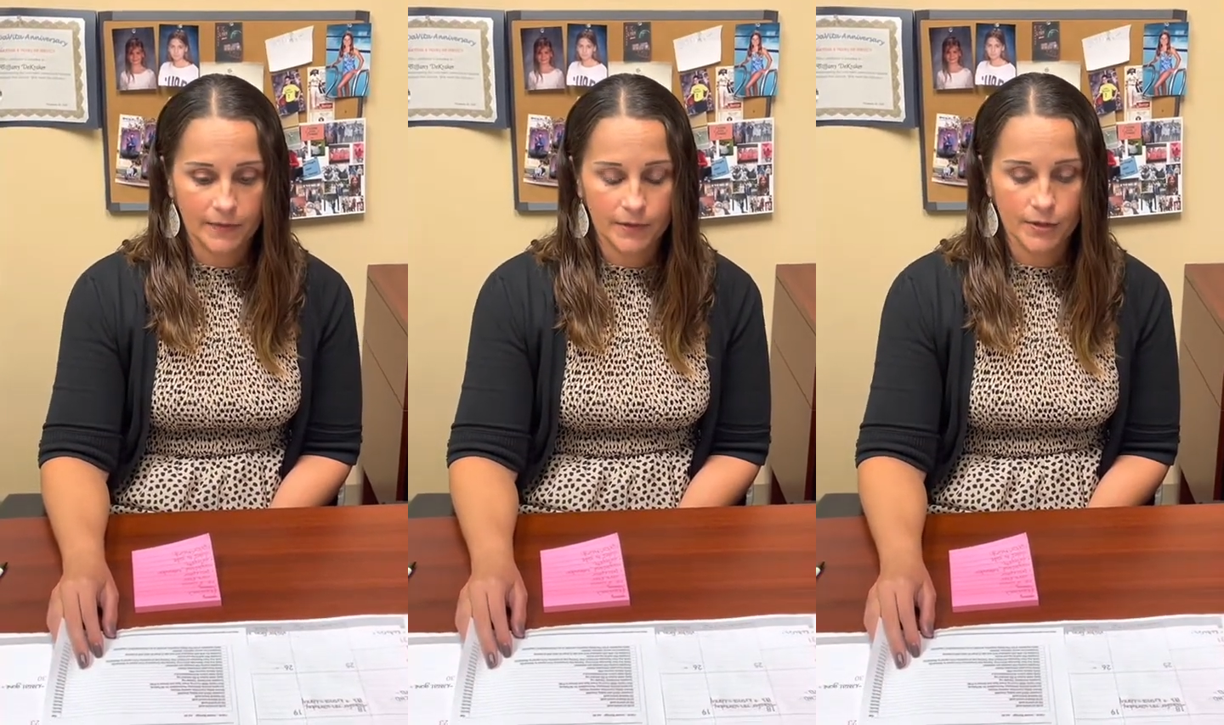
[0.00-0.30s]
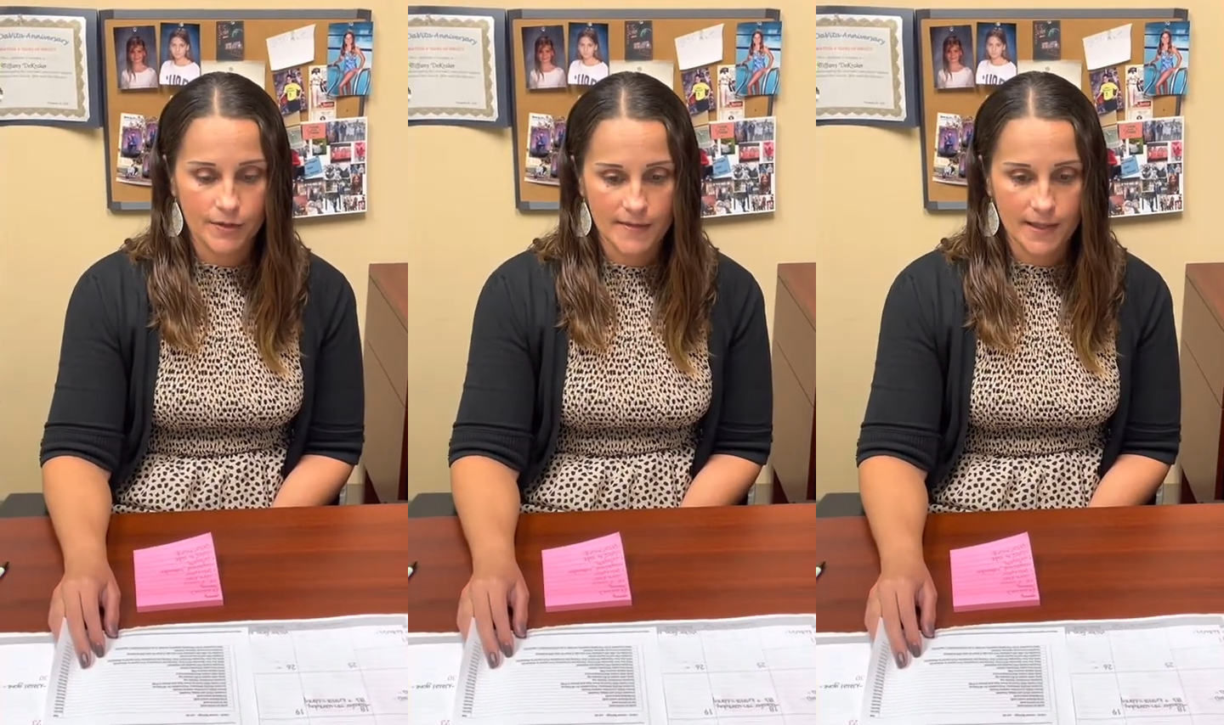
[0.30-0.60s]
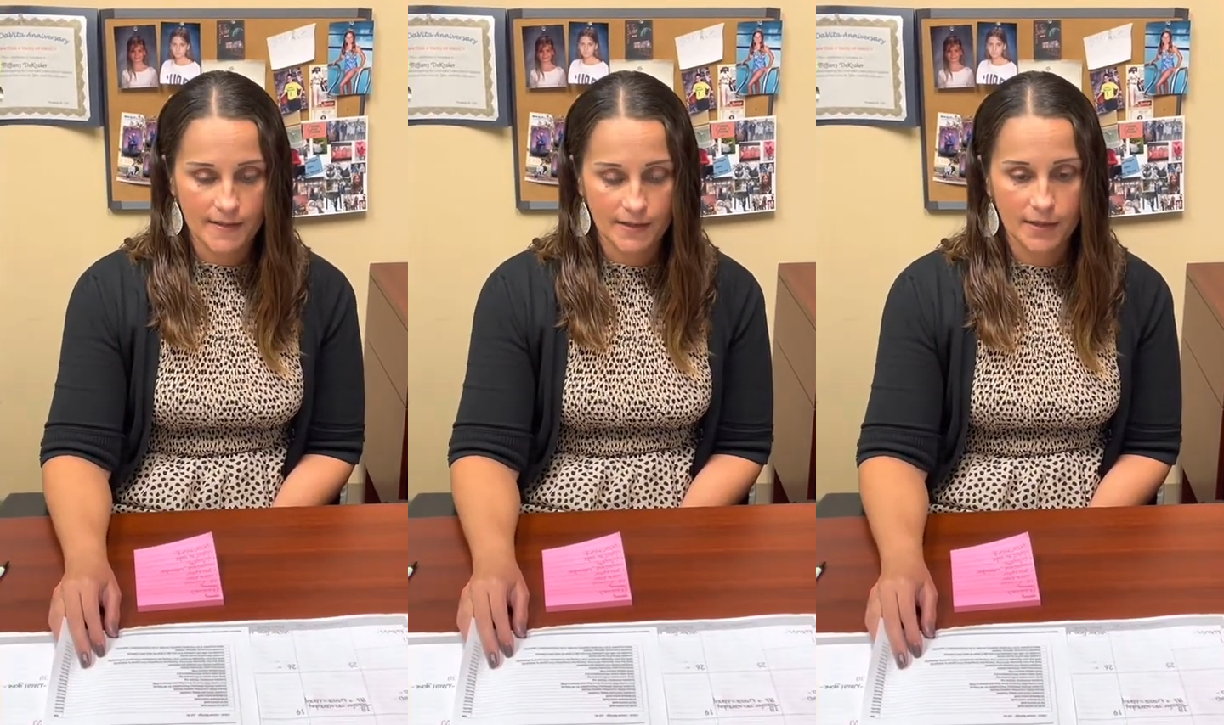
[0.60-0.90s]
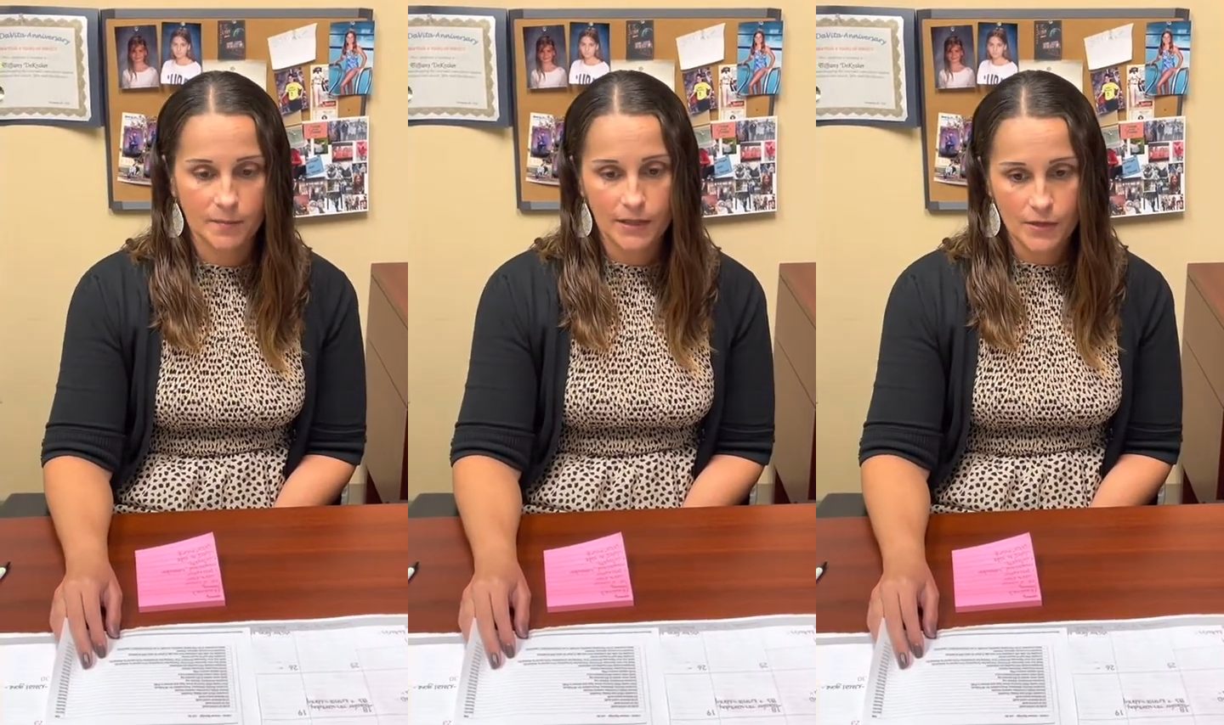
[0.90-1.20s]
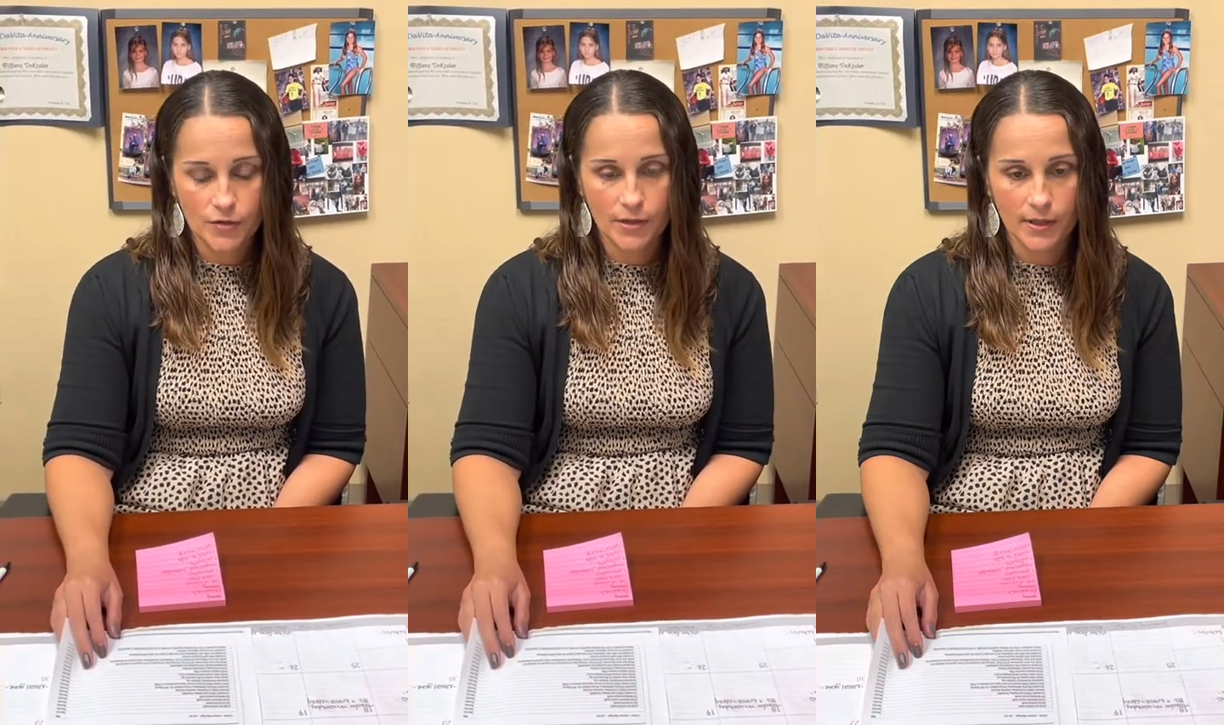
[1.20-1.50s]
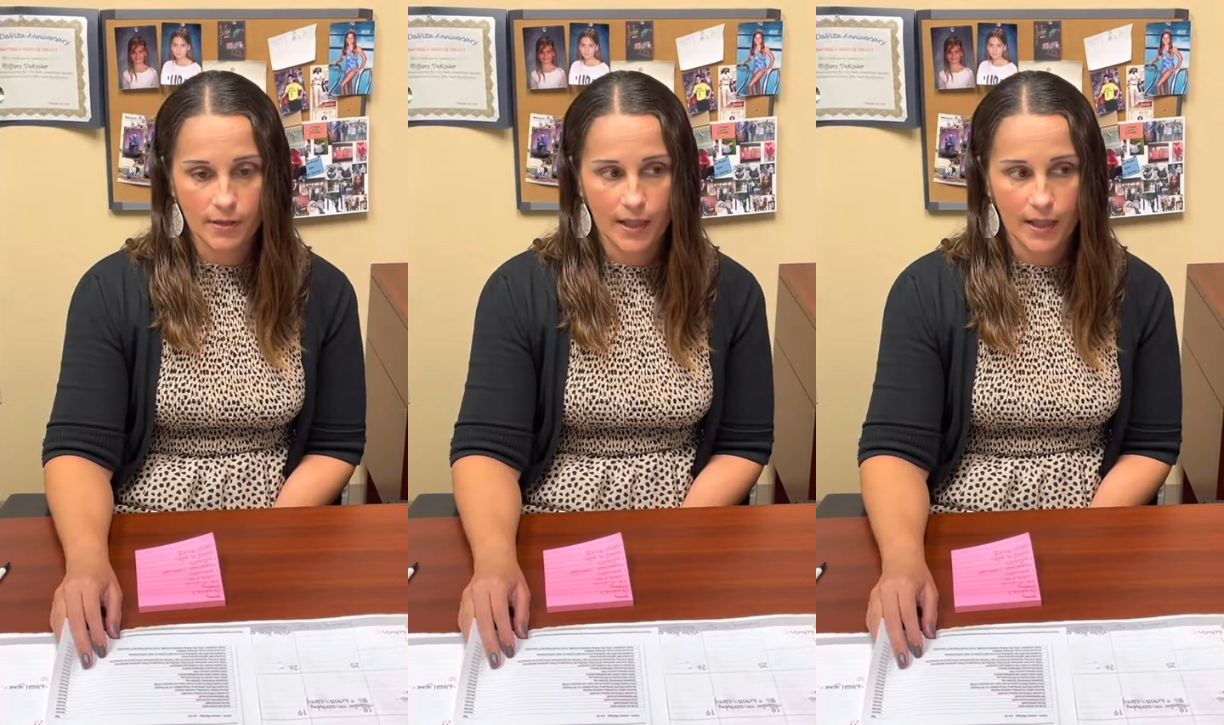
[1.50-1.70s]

years as an administrator,